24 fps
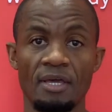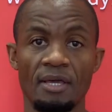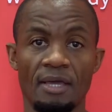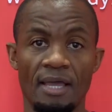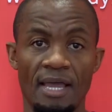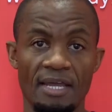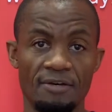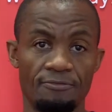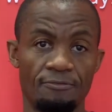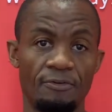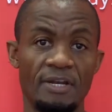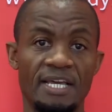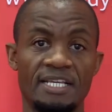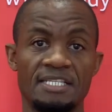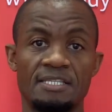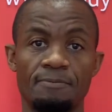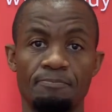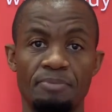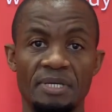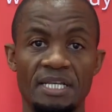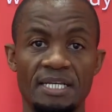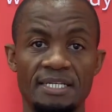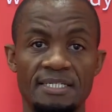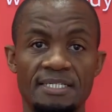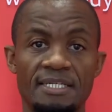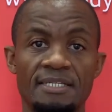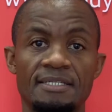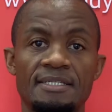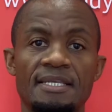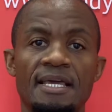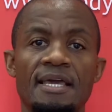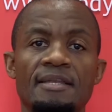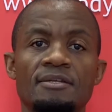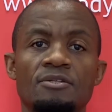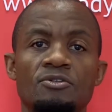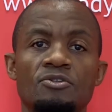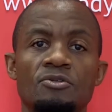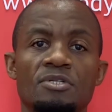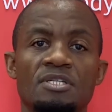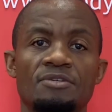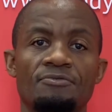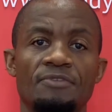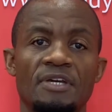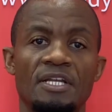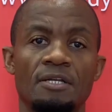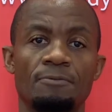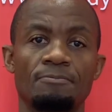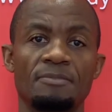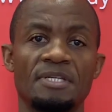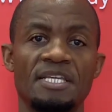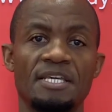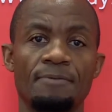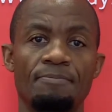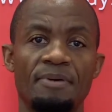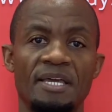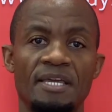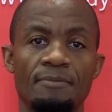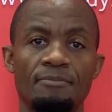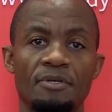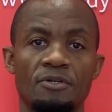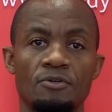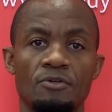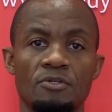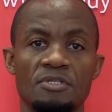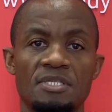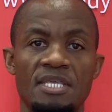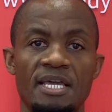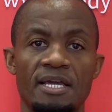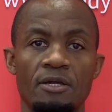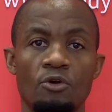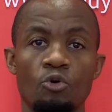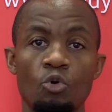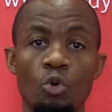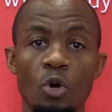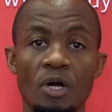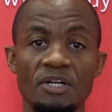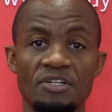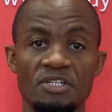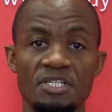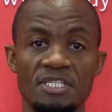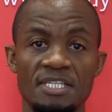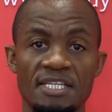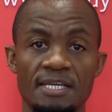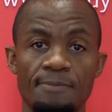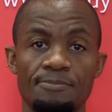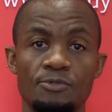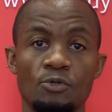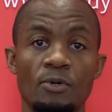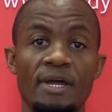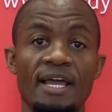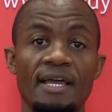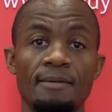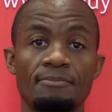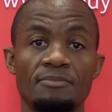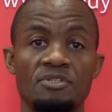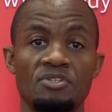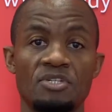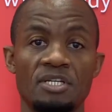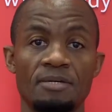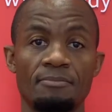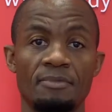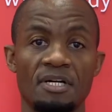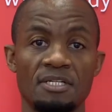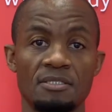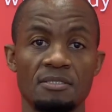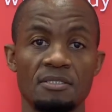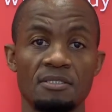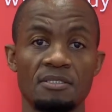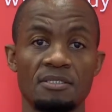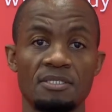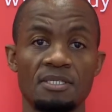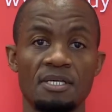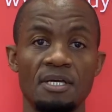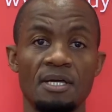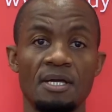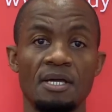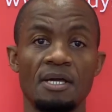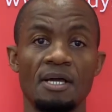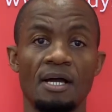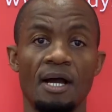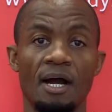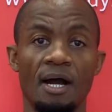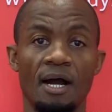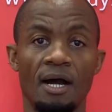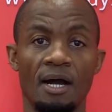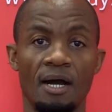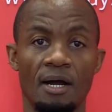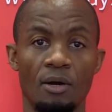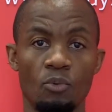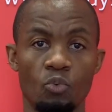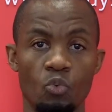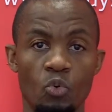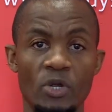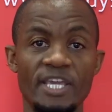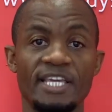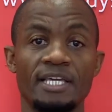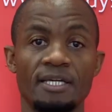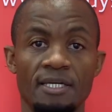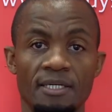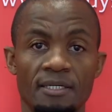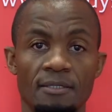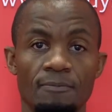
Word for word: and flexibility tend to develop knee pain because their quadriceps or hamstring muscles are weak